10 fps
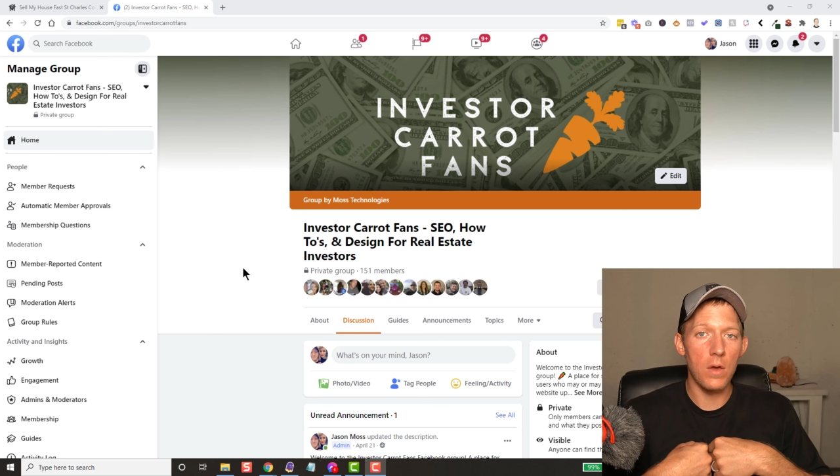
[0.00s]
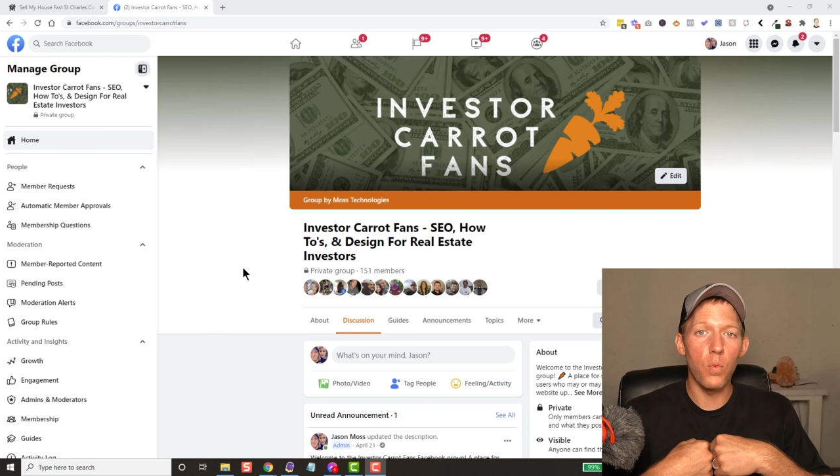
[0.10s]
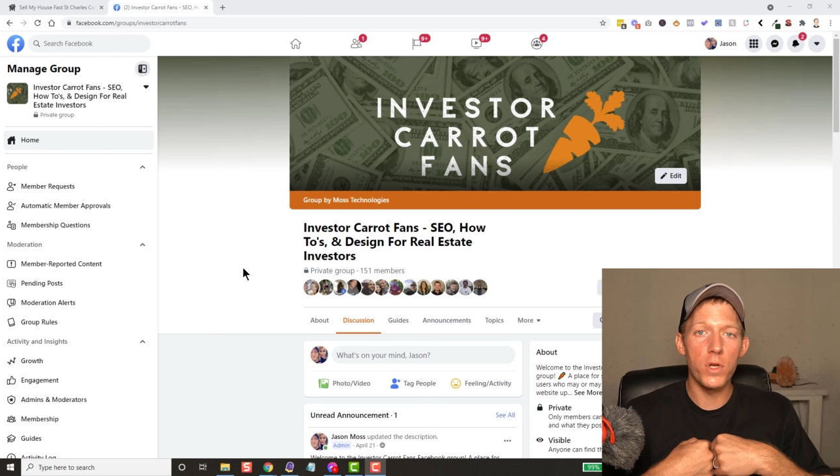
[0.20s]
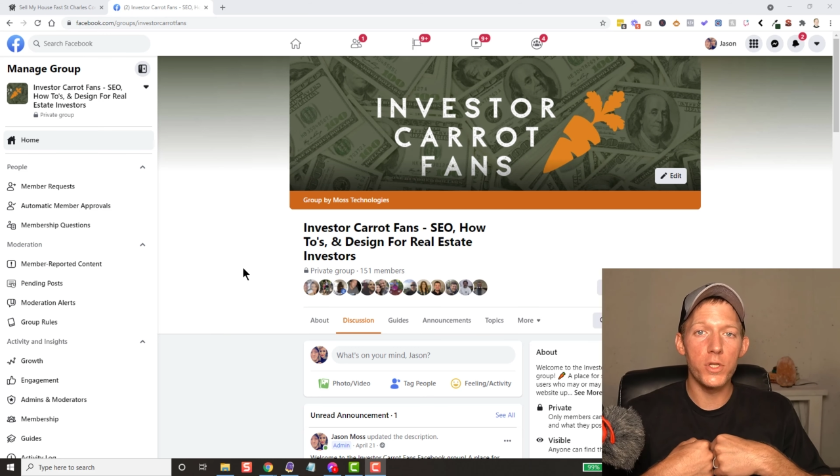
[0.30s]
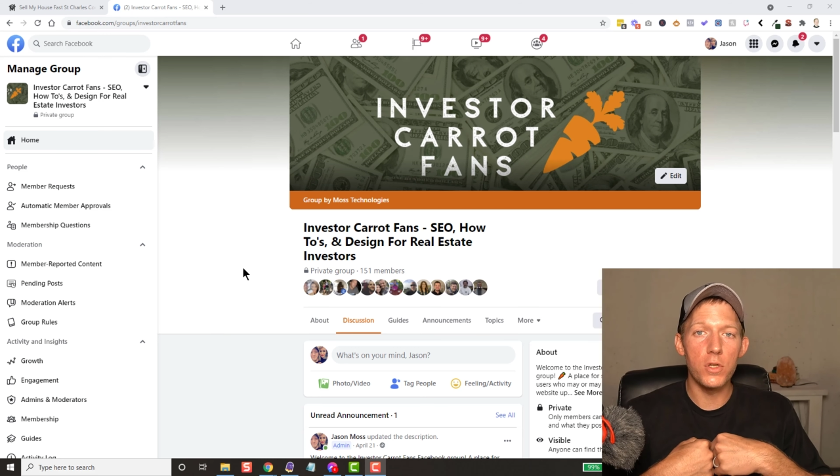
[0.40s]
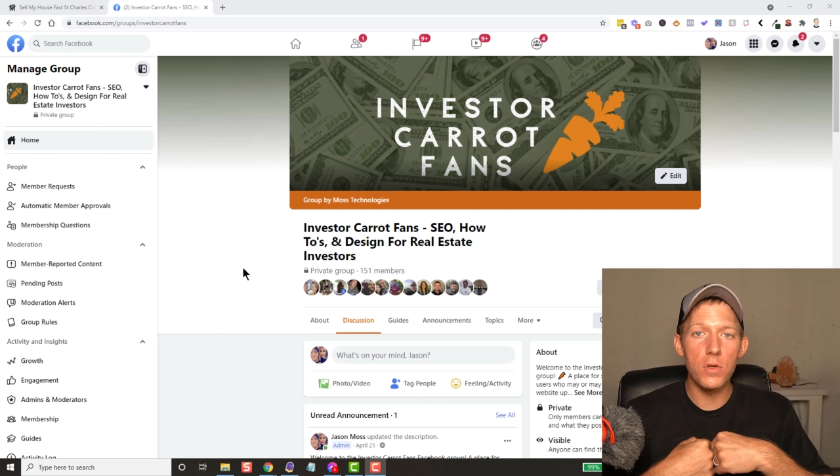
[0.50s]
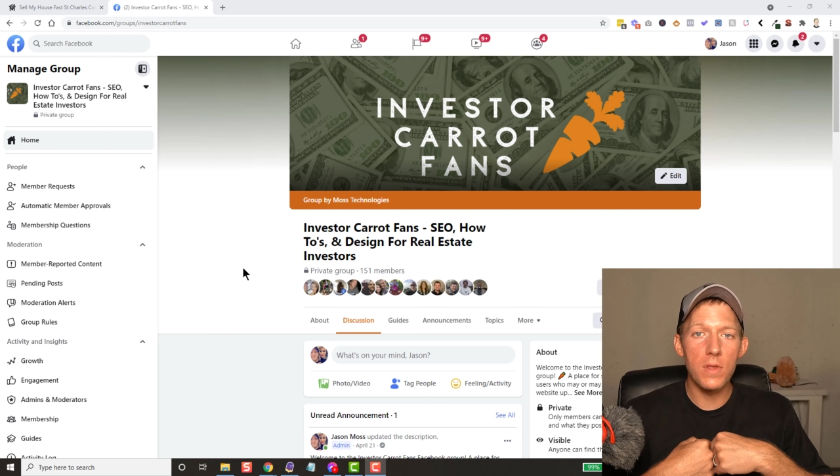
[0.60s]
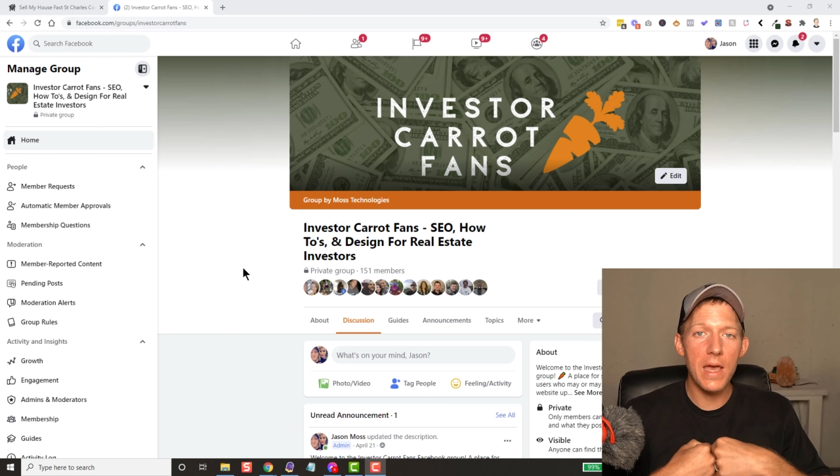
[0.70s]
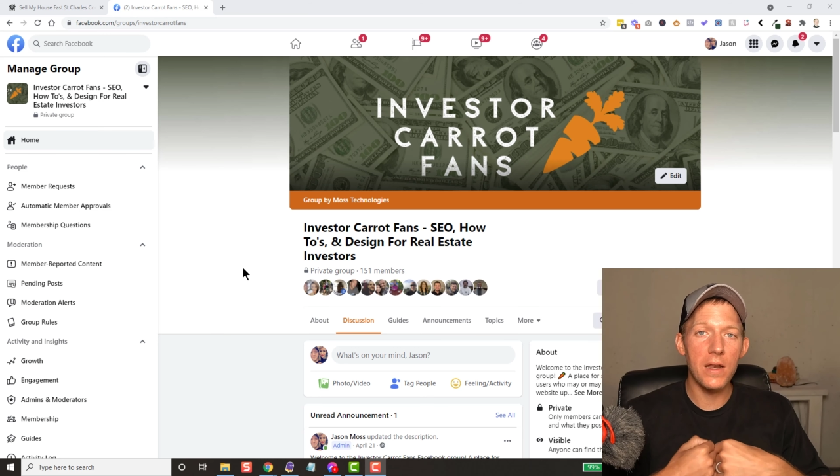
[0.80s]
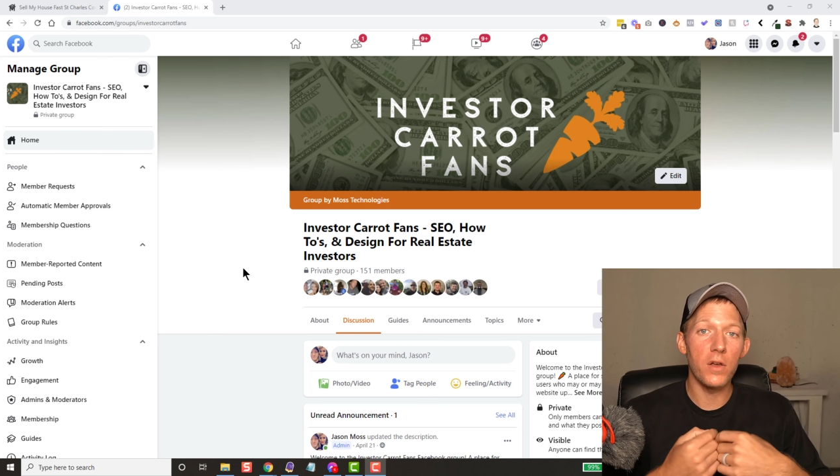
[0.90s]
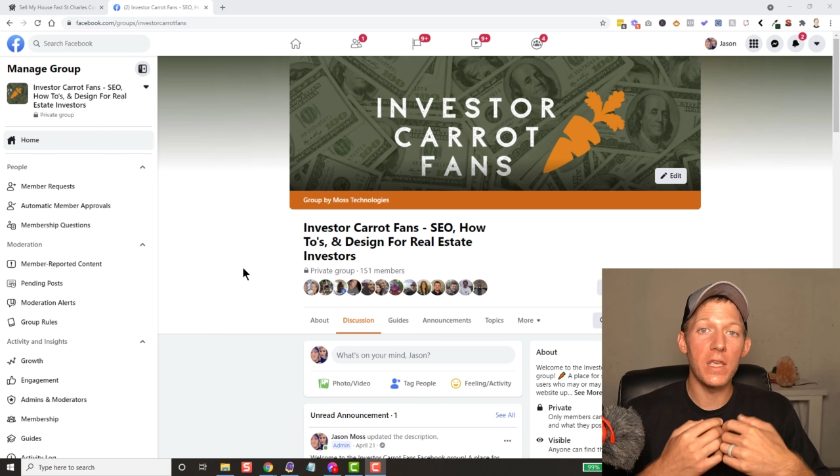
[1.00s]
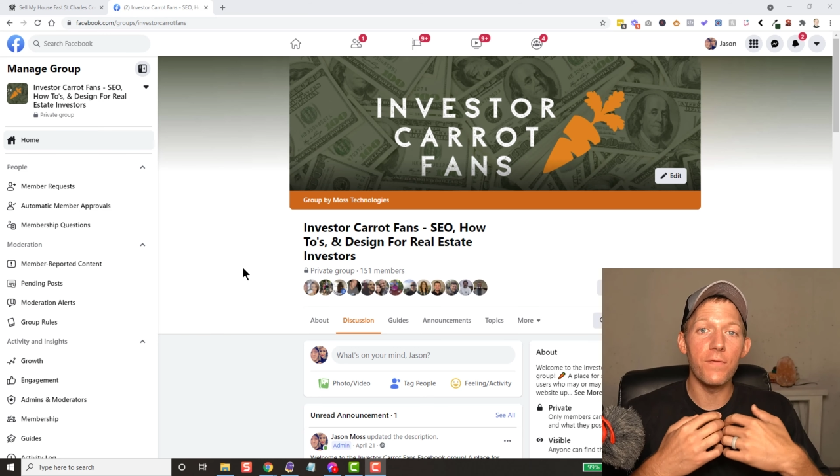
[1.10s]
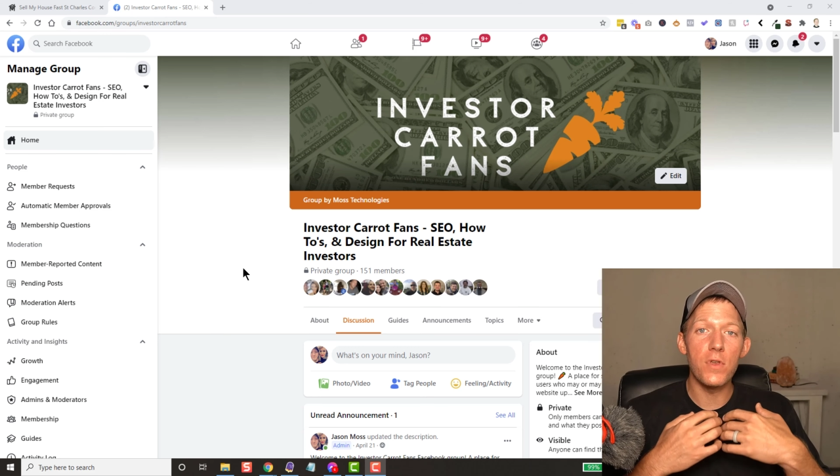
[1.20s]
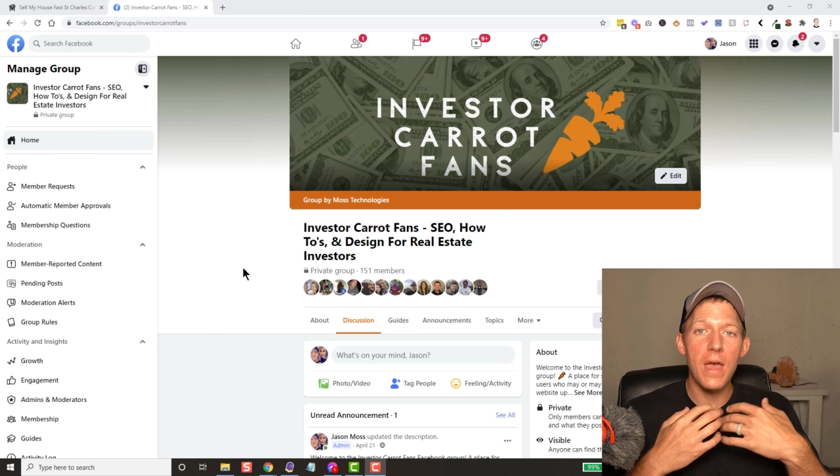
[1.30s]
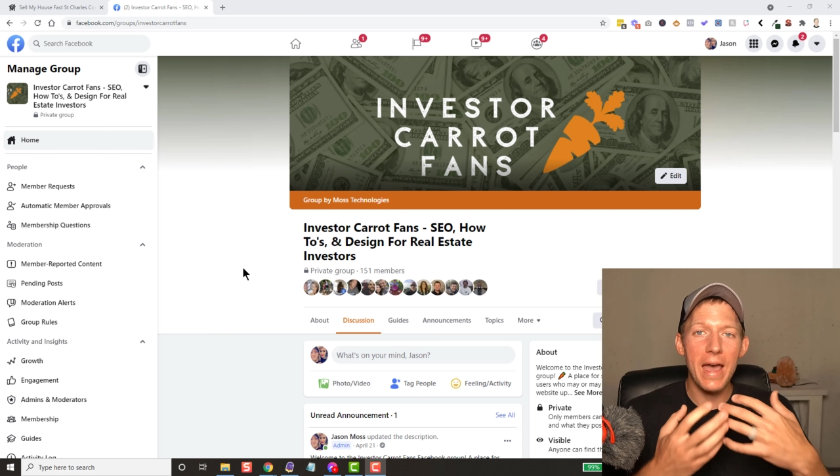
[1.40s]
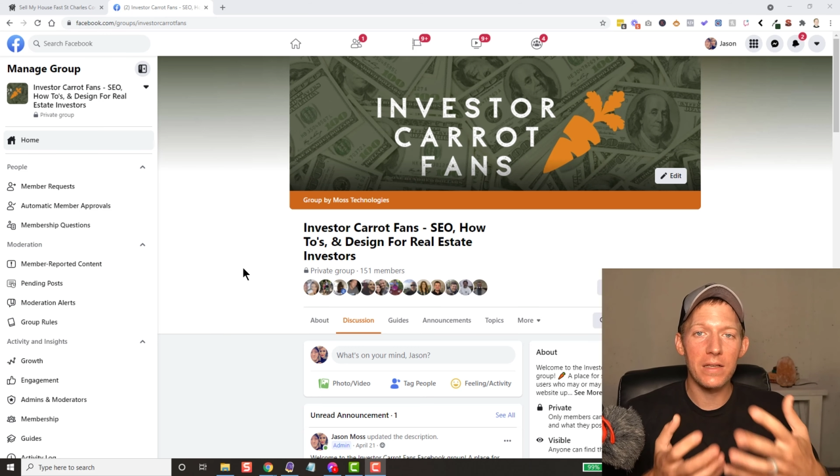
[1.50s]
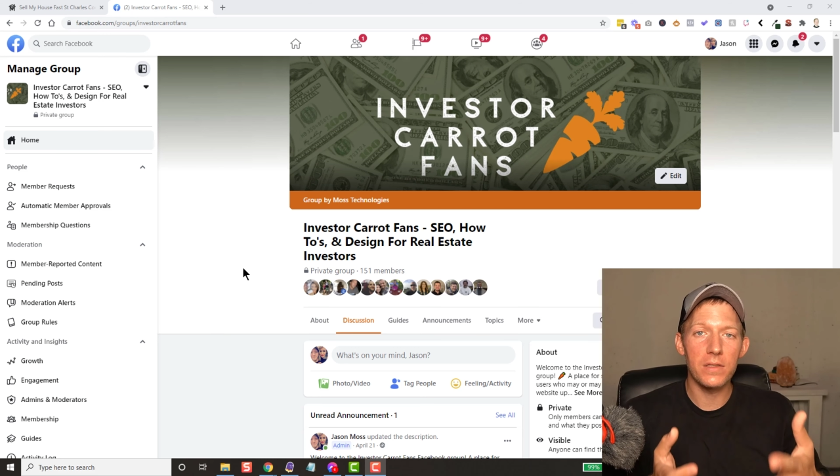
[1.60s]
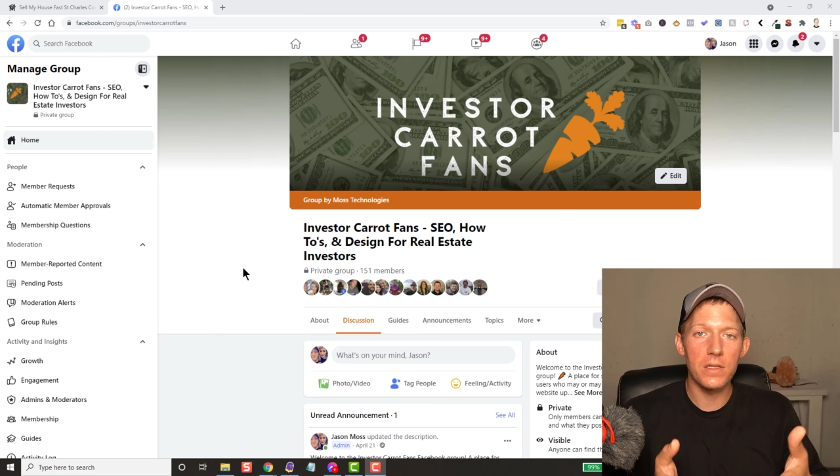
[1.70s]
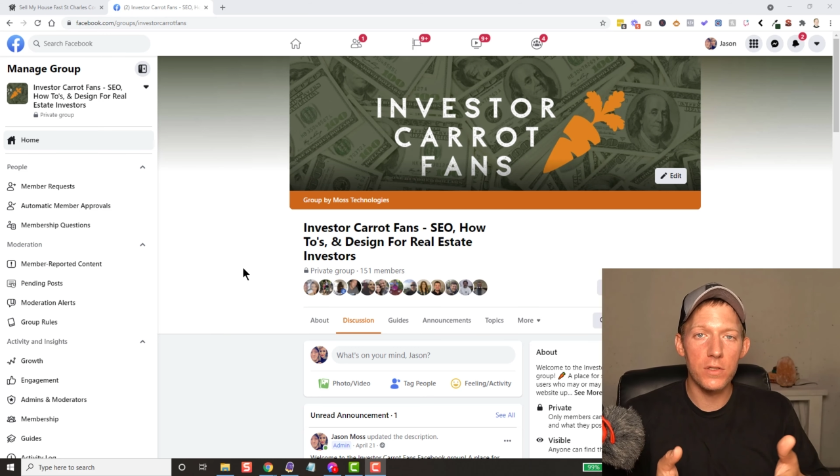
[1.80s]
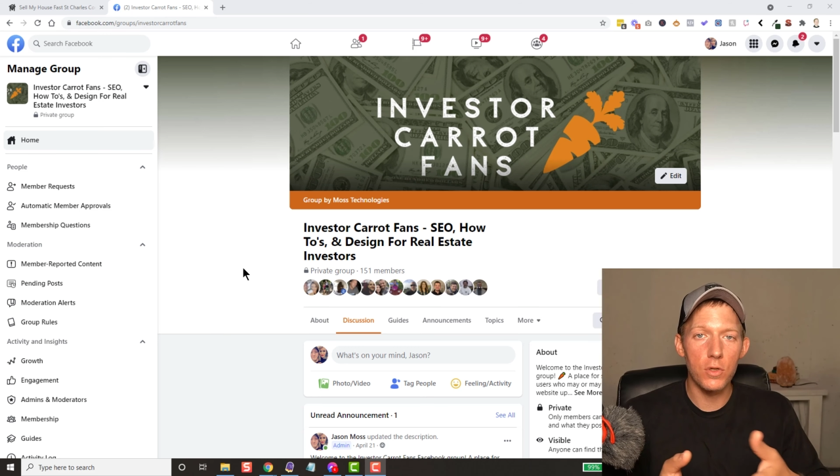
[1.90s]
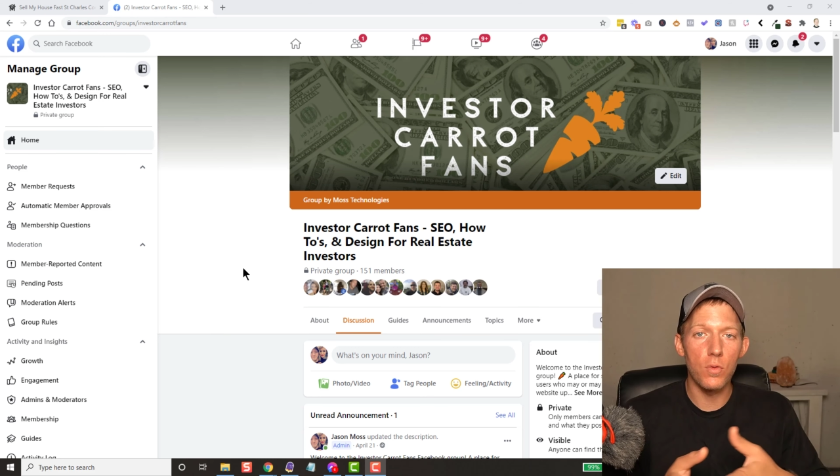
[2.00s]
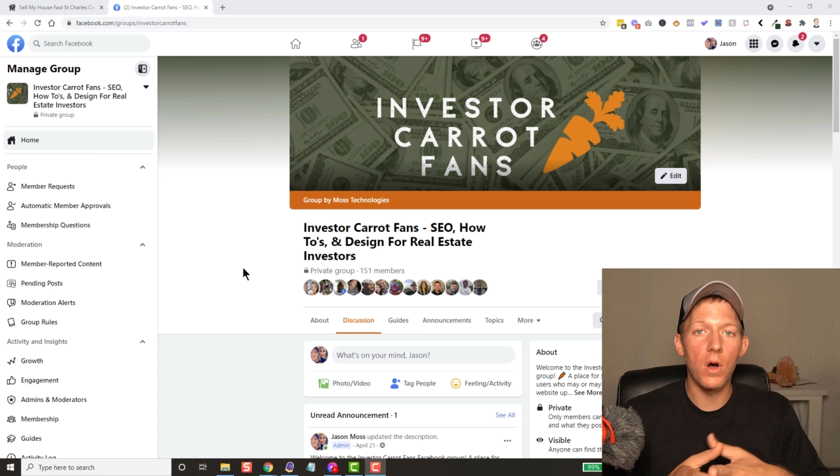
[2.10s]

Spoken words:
Once you do that, I'll give you access to